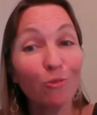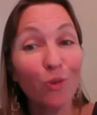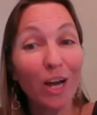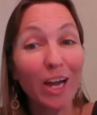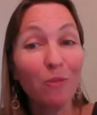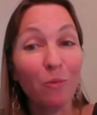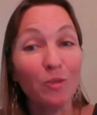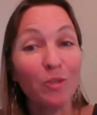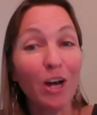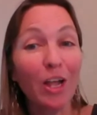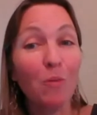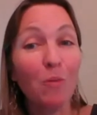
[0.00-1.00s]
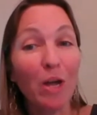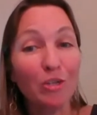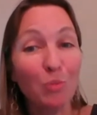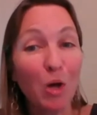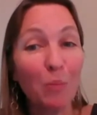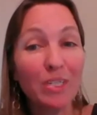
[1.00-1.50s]
right, when we're talking about
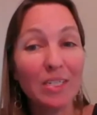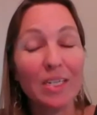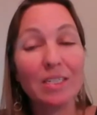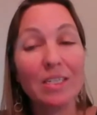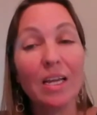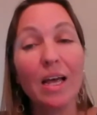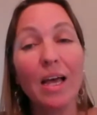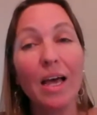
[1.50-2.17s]
a small business.